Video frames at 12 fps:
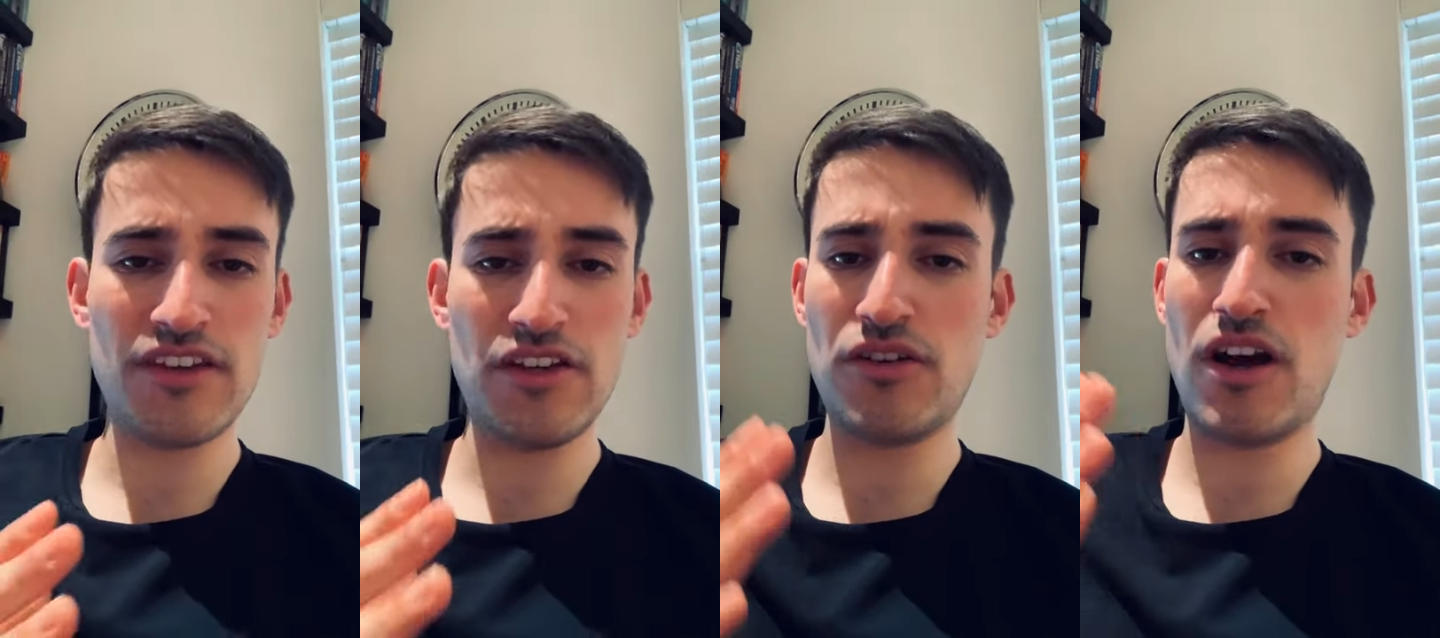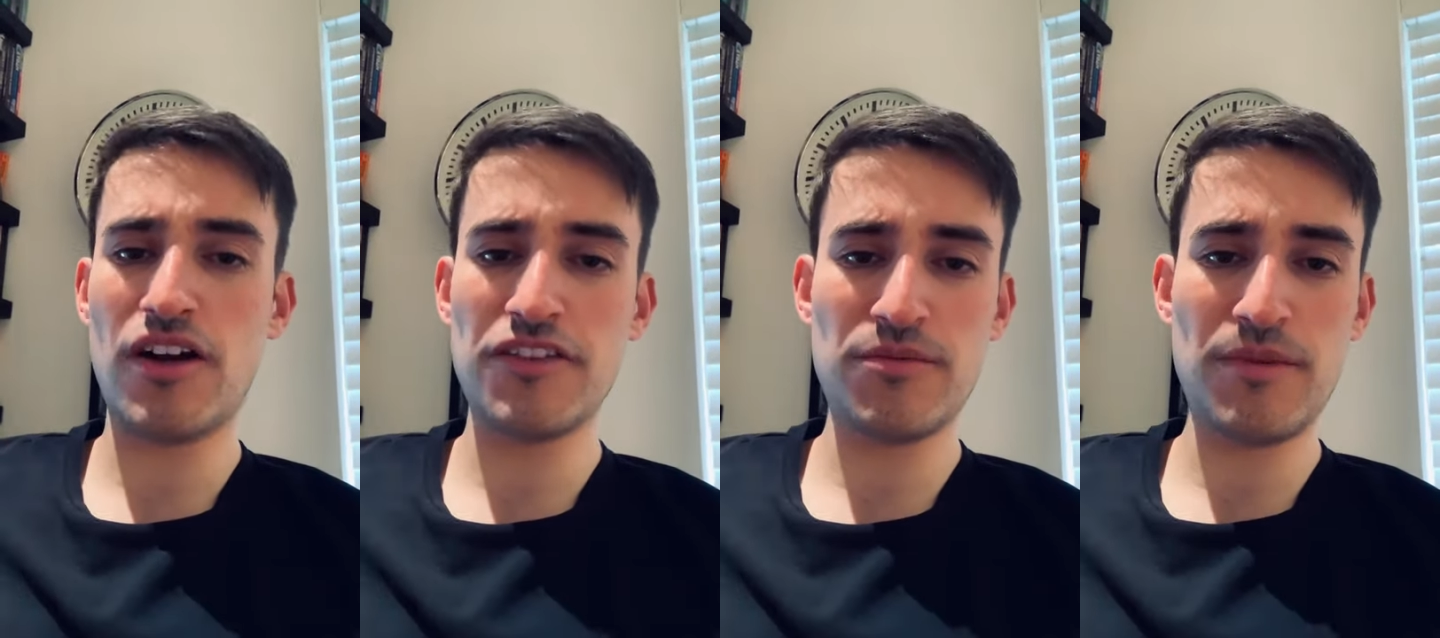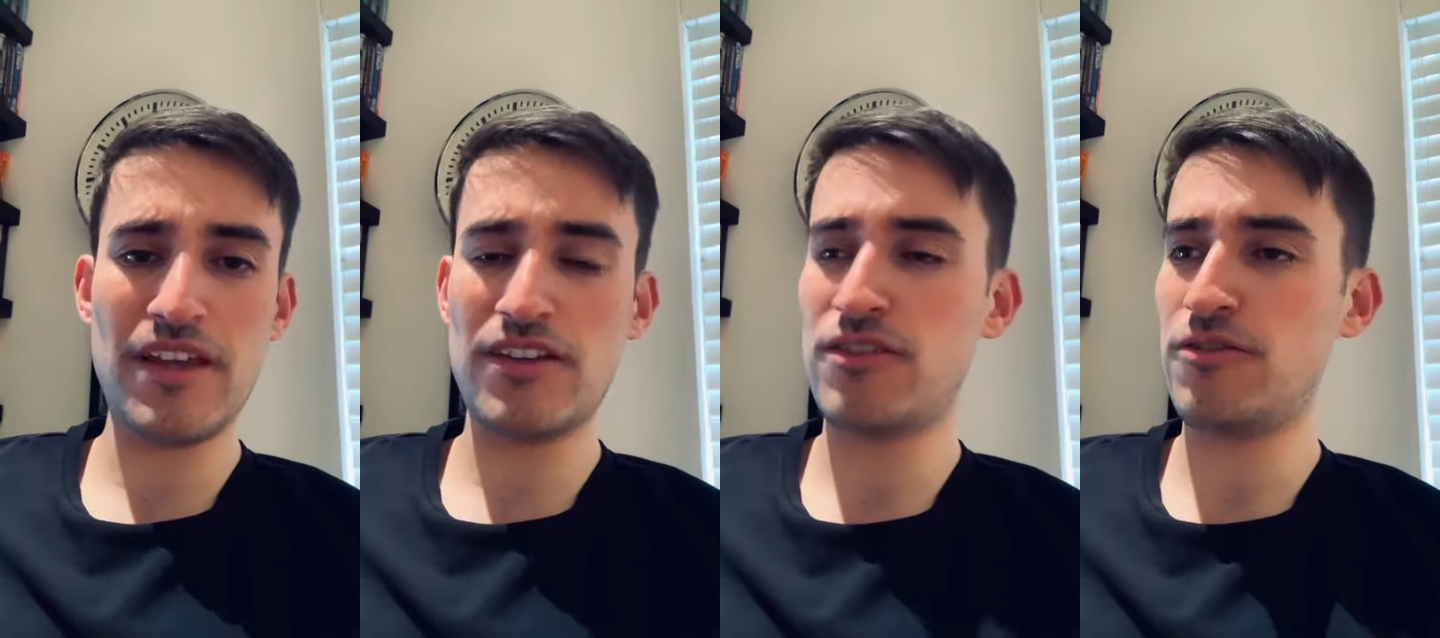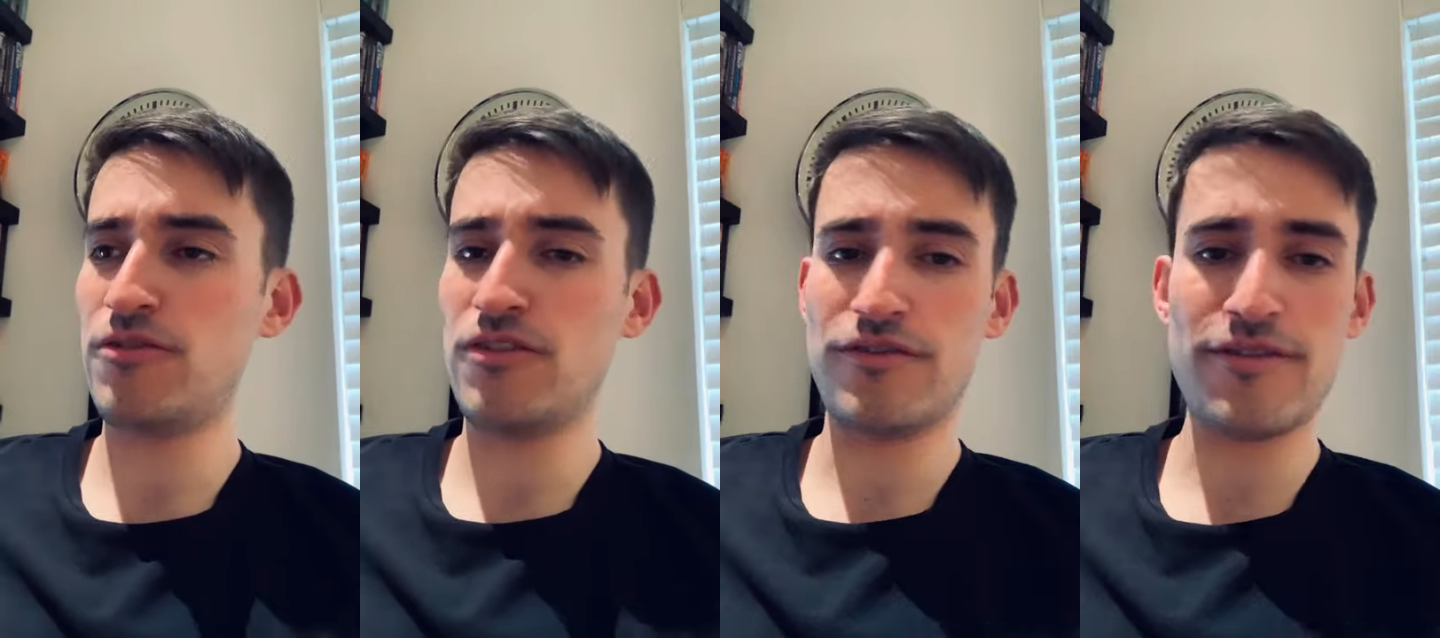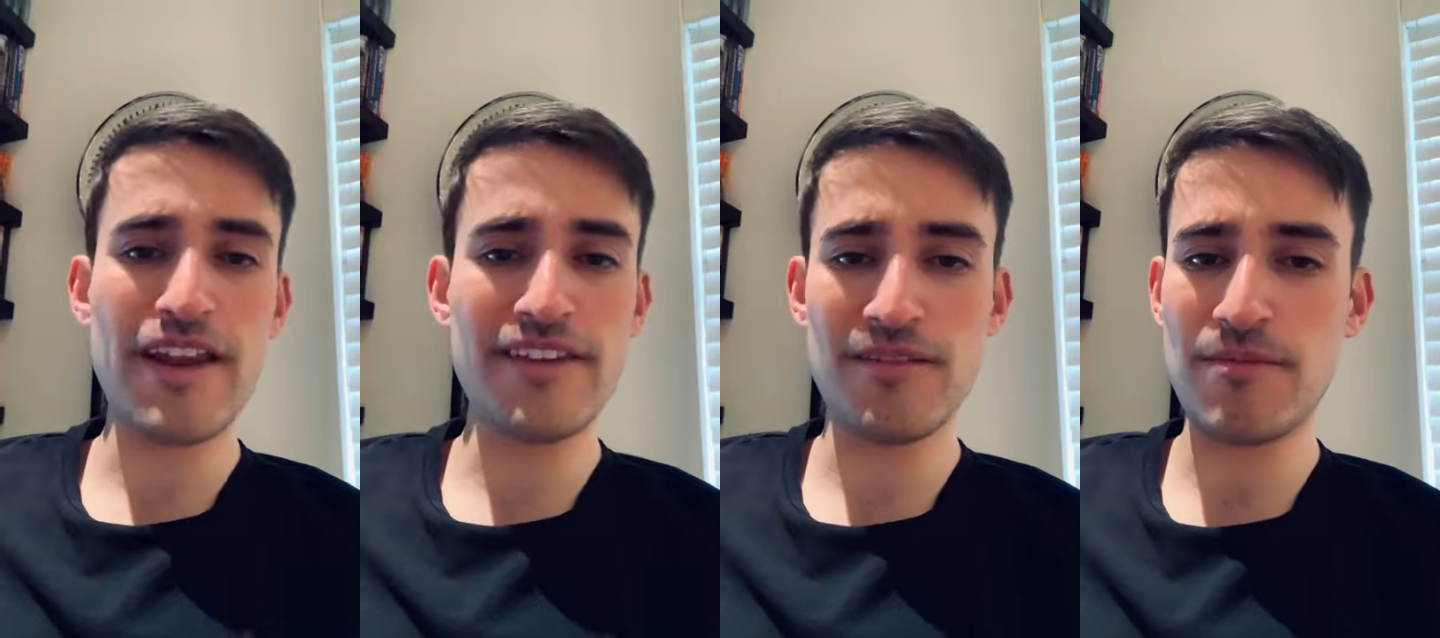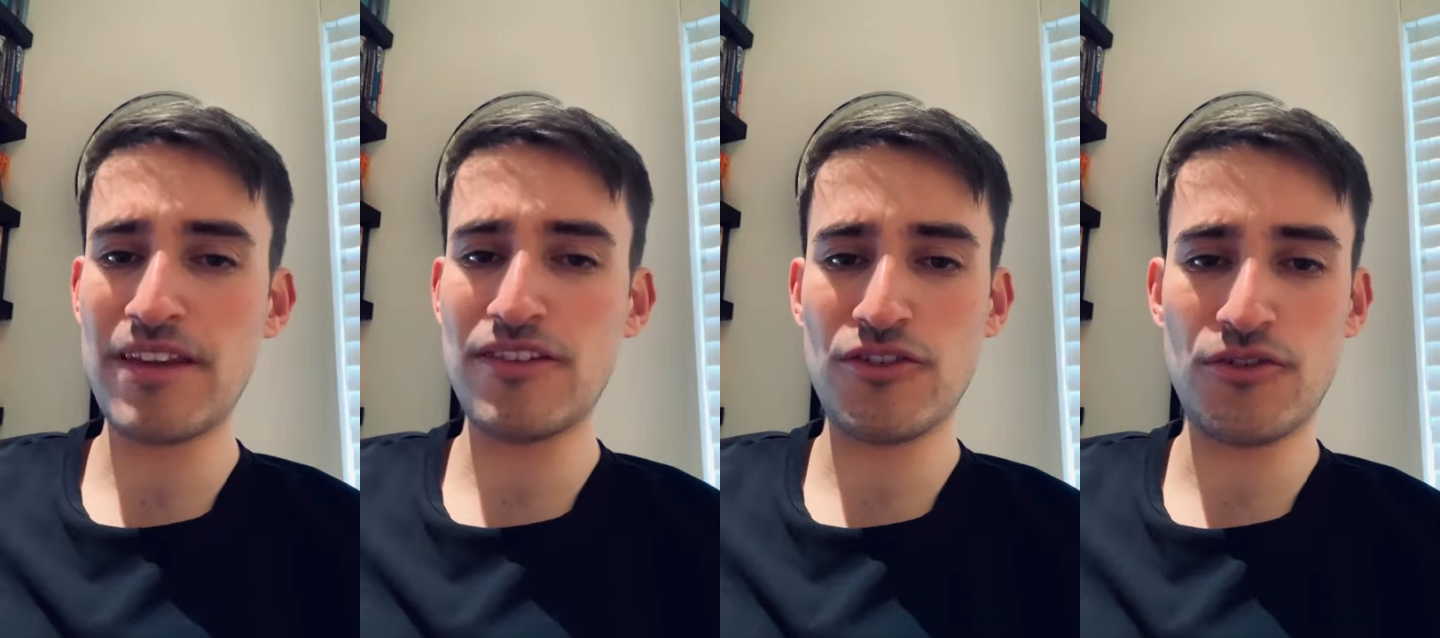that you can't speak to a friend, a
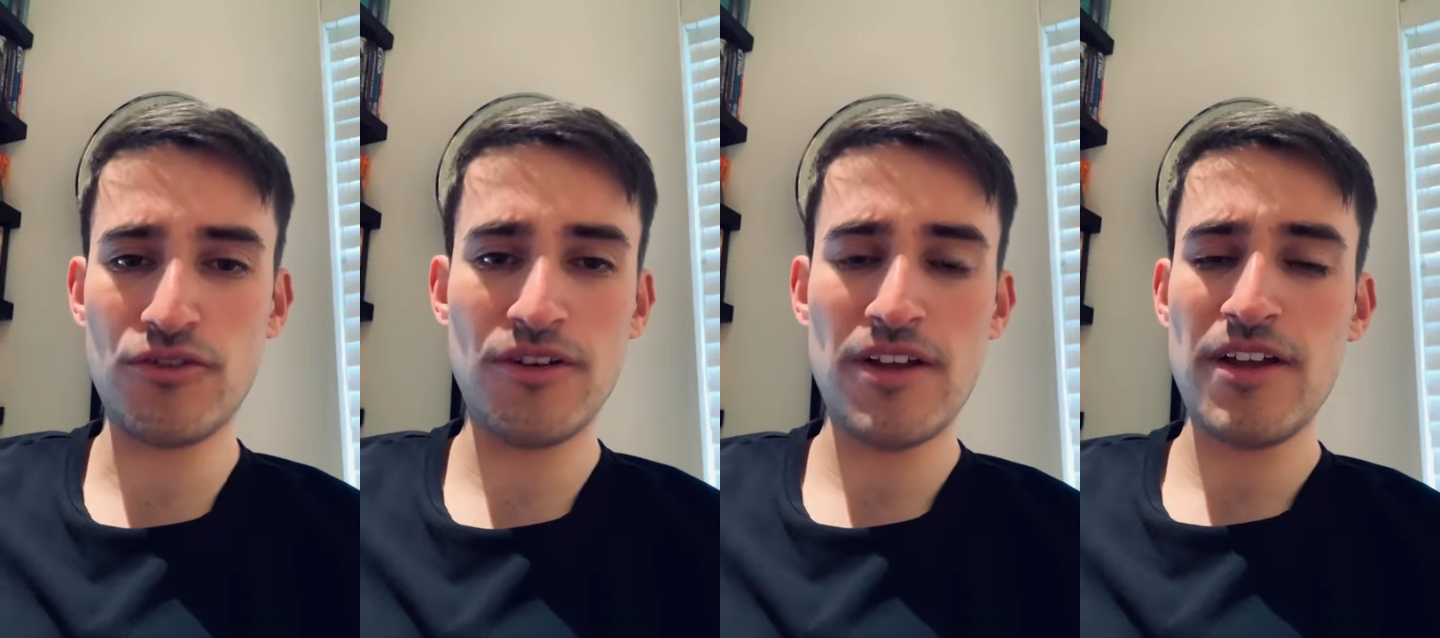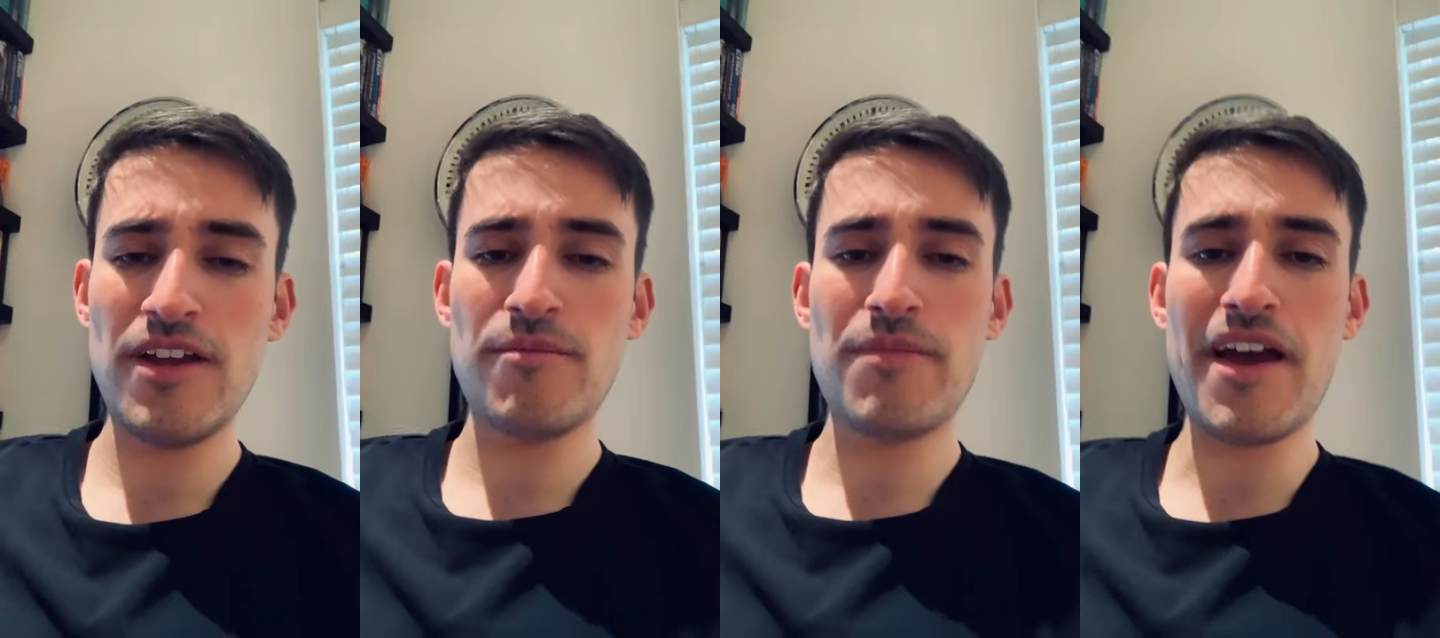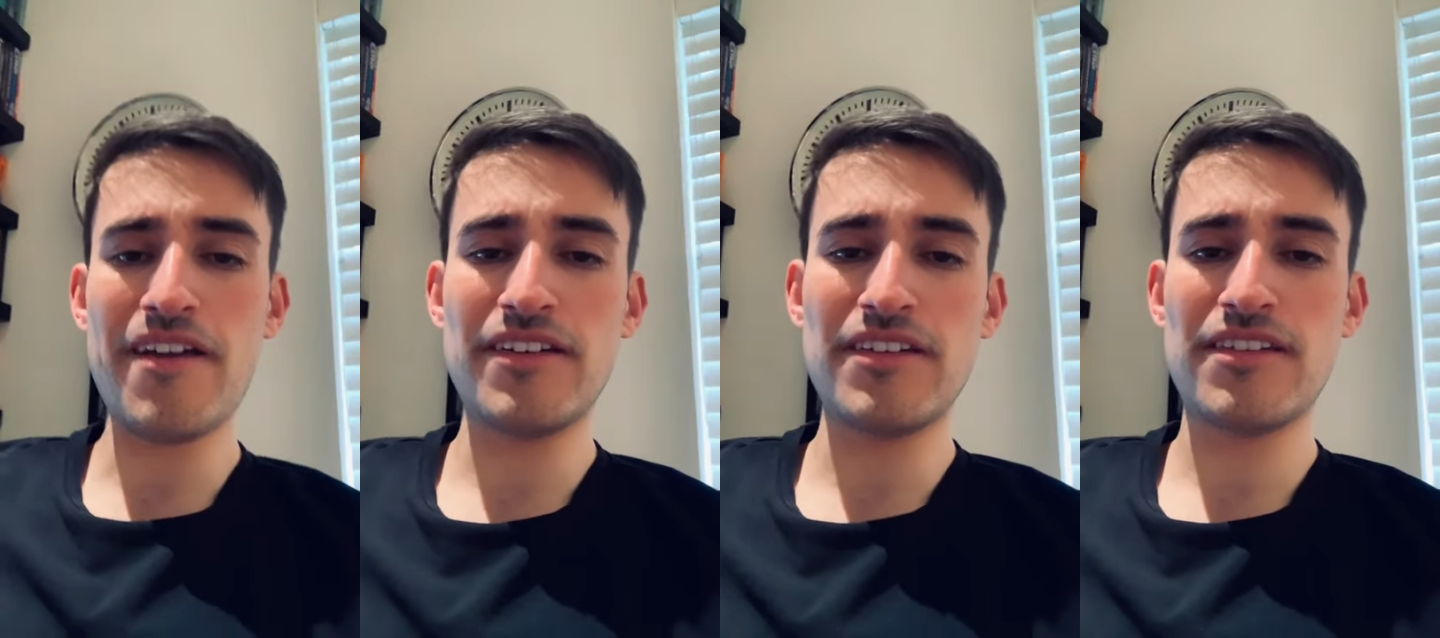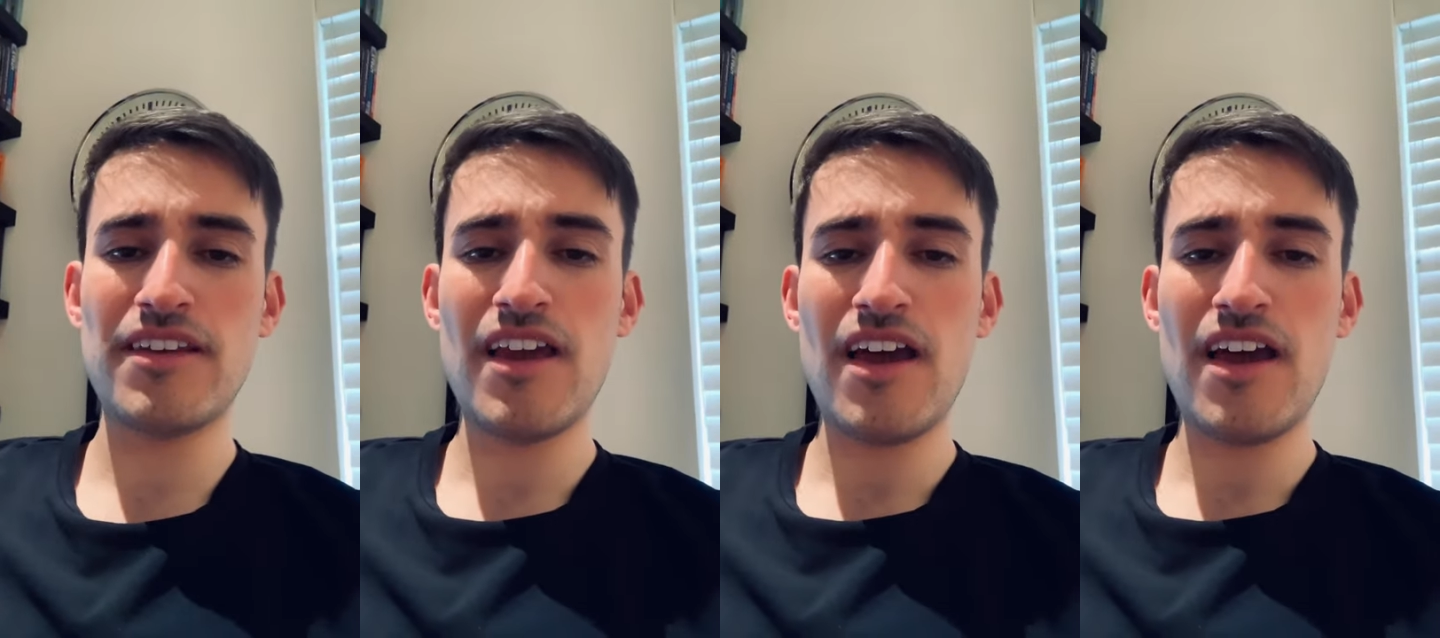mentor, parents.